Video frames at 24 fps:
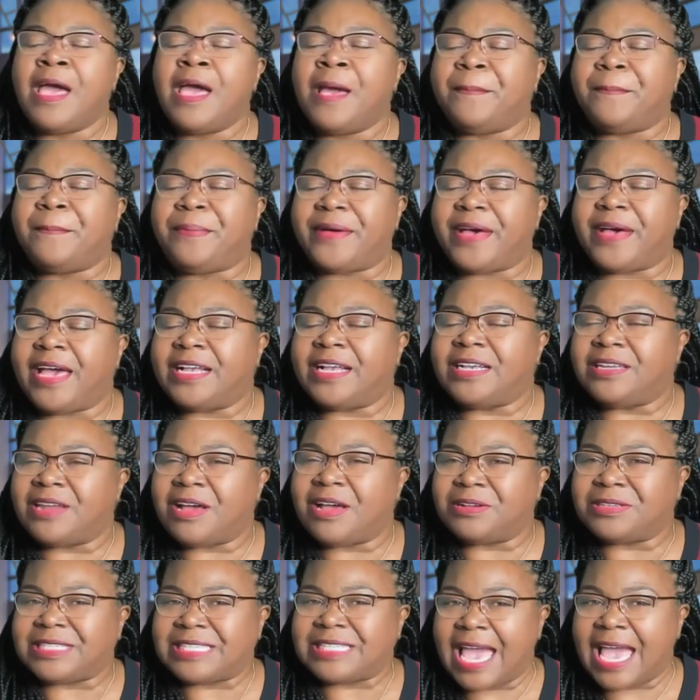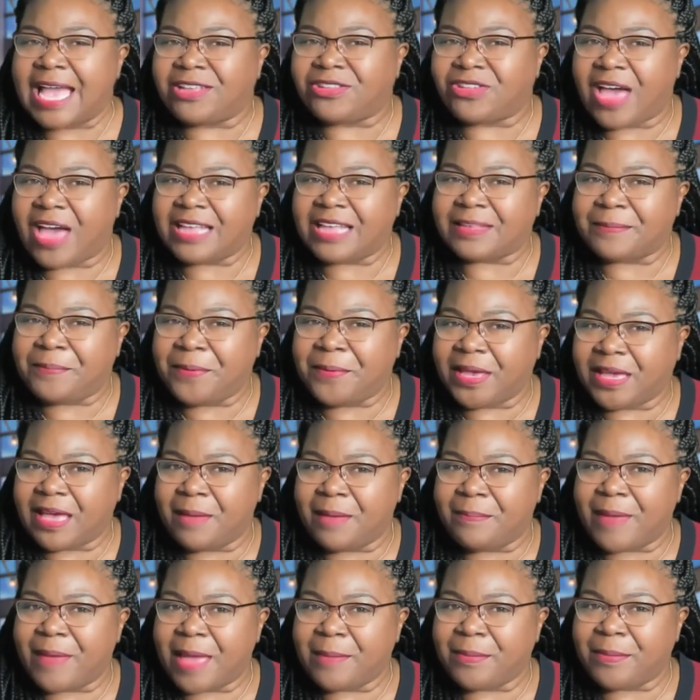But, Shay tries to pick
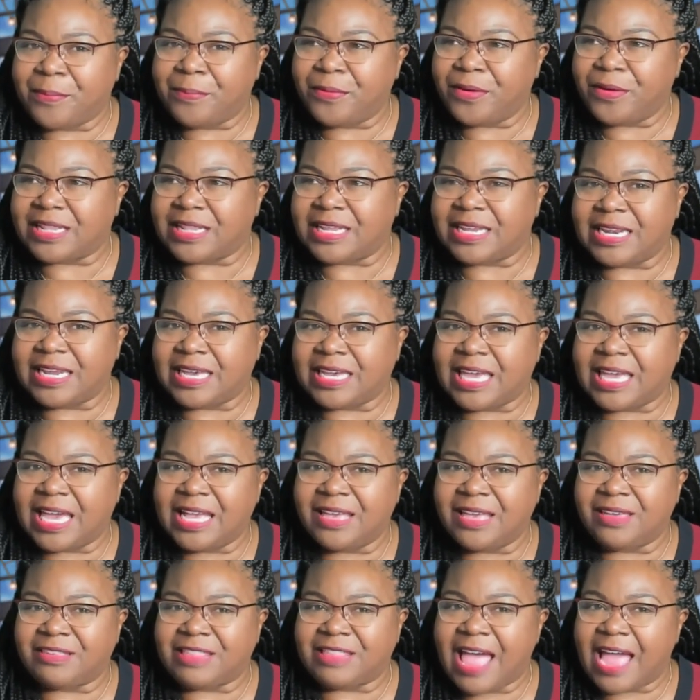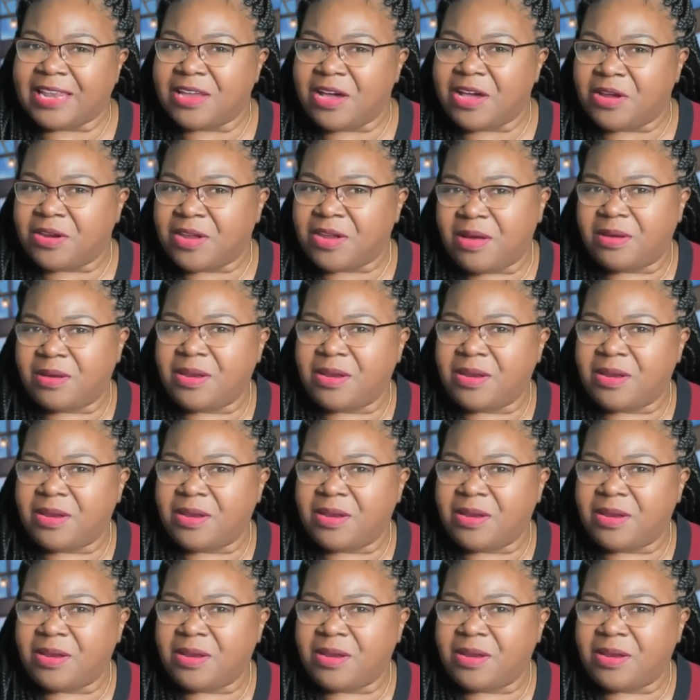up baby Brooklyn and Kenya's like, no,